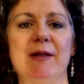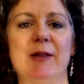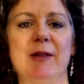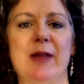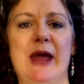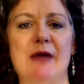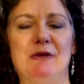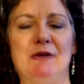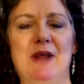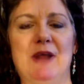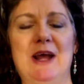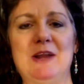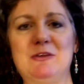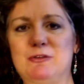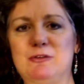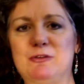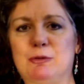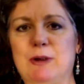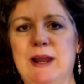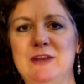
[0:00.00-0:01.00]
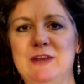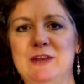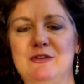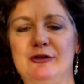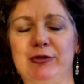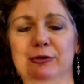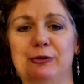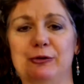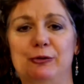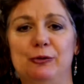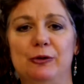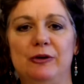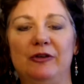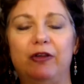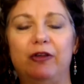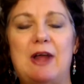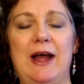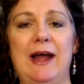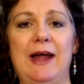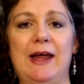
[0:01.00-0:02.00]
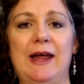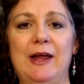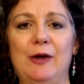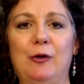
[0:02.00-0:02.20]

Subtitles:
have not tried to dye